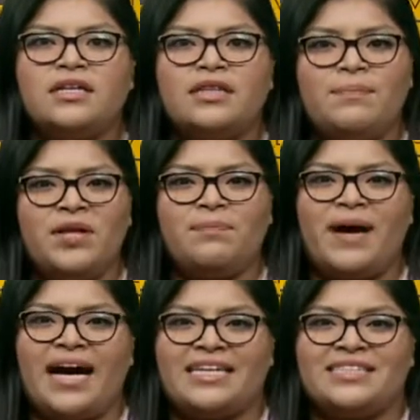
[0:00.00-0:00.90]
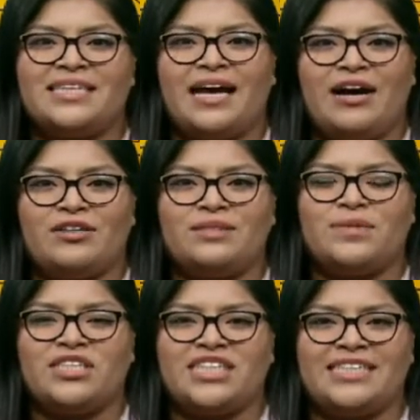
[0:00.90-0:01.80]
The bill passed the House
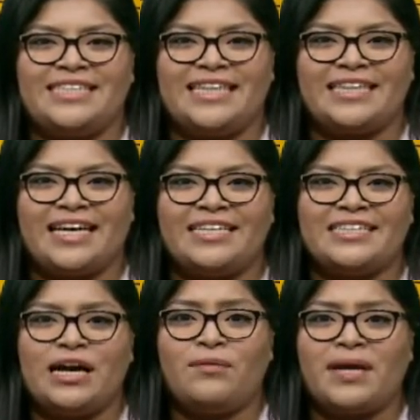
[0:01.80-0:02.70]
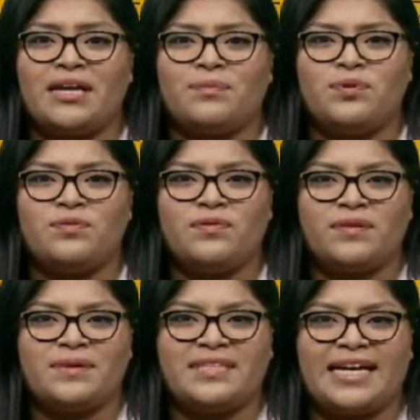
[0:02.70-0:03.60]
March 18th and is now awaiting approval
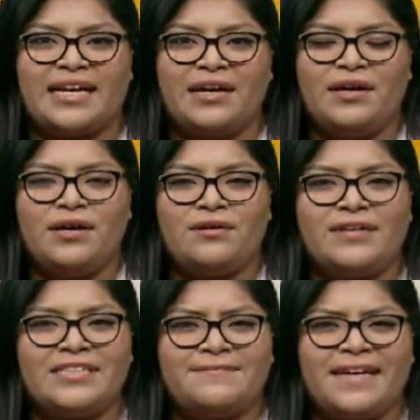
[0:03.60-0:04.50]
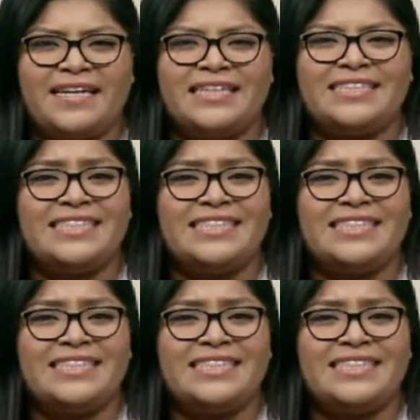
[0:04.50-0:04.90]
from the Senate, where its fate is